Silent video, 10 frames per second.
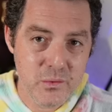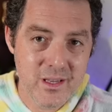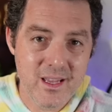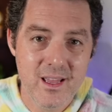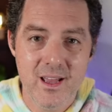
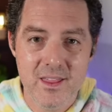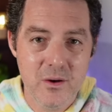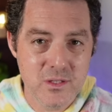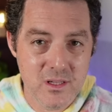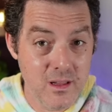week, there
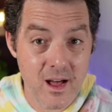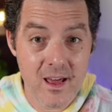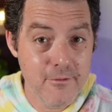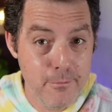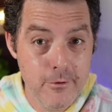was a
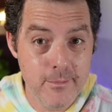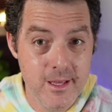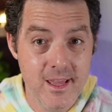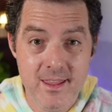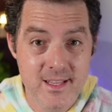lot of
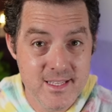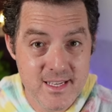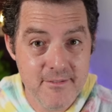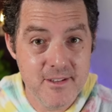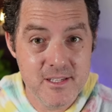movement in the
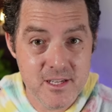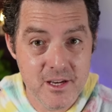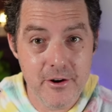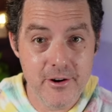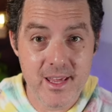safety,
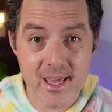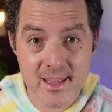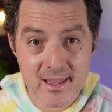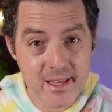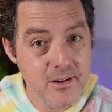security,
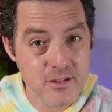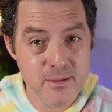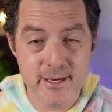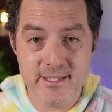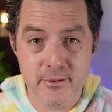and legal
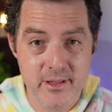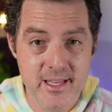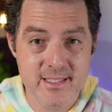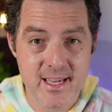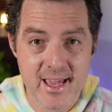space
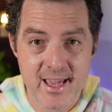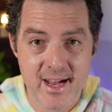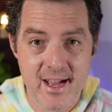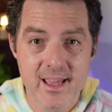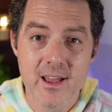related to
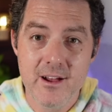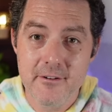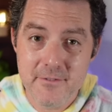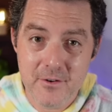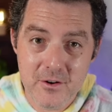AI.
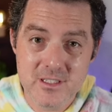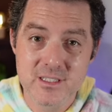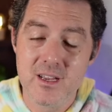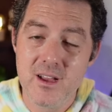First,